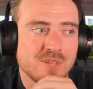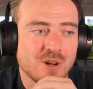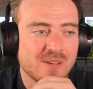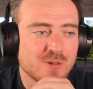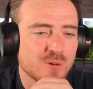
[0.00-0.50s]
You
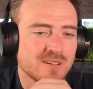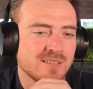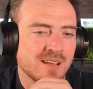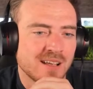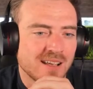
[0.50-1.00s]
know,
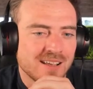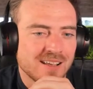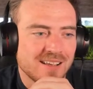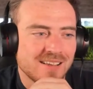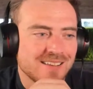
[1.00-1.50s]
everyone,
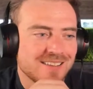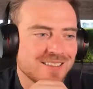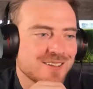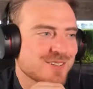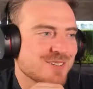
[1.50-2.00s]

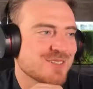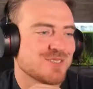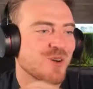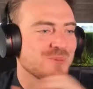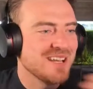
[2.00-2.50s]
there's
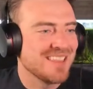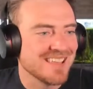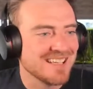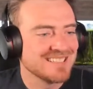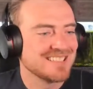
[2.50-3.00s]
just so many
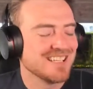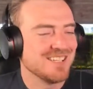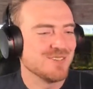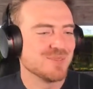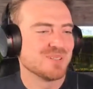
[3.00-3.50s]
things
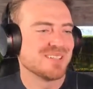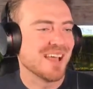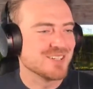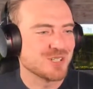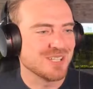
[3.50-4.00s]
that you could
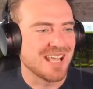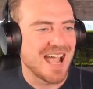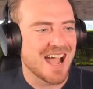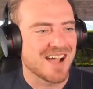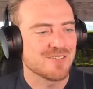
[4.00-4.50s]
potentially
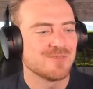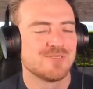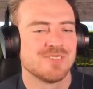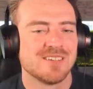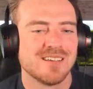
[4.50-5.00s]

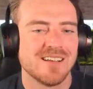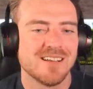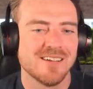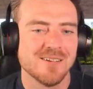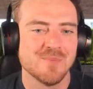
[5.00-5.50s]
have.
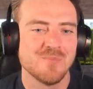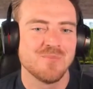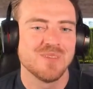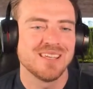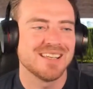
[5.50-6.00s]

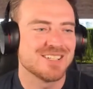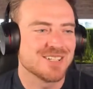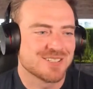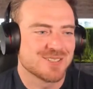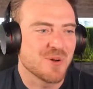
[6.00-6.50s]
It's
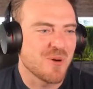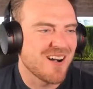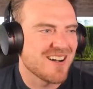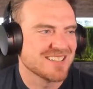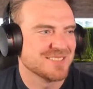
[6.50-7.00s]
just so
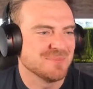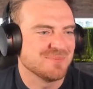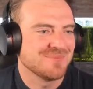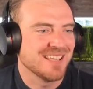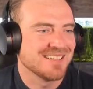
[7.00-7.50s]

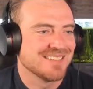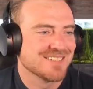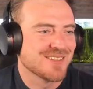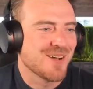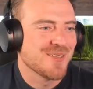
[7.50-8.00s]
awesome. Like
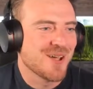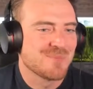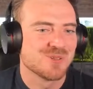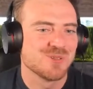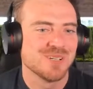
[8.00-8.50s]
just all the
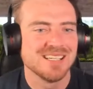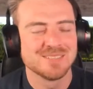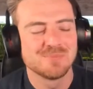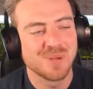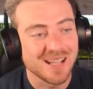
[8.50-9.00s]

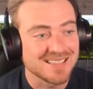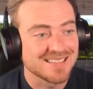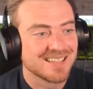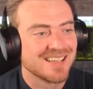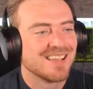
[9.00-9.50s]
opportunities.
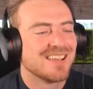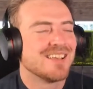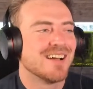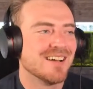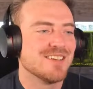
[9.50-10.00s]
But
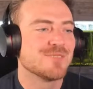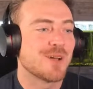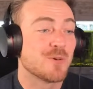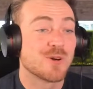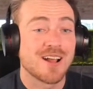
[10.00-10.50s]

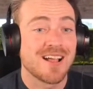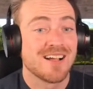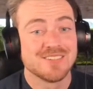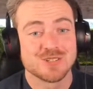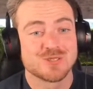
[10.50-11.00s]
if I were
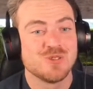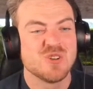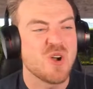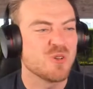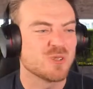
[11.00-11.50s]
just
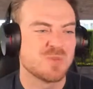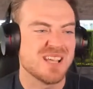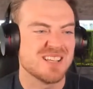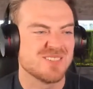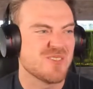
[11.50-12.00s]
no
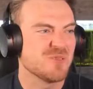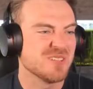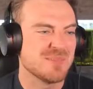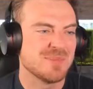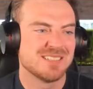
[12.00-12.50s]
space, no
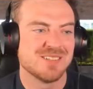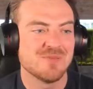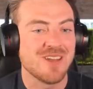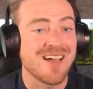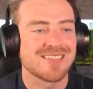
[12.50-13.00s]
limits,
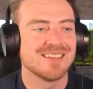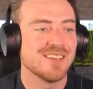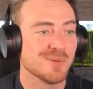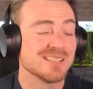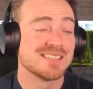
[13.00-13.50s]
no
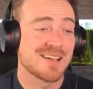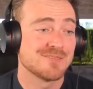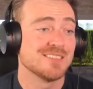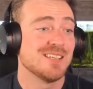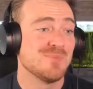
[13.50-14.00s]
nothing, it would
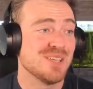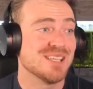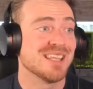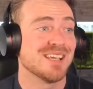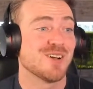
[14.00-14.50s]
definitely
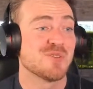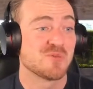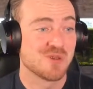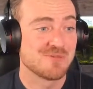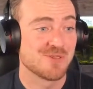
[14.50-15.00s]
be like
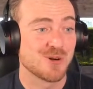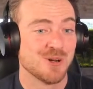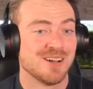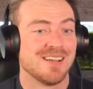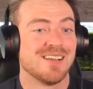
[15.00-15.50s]
a river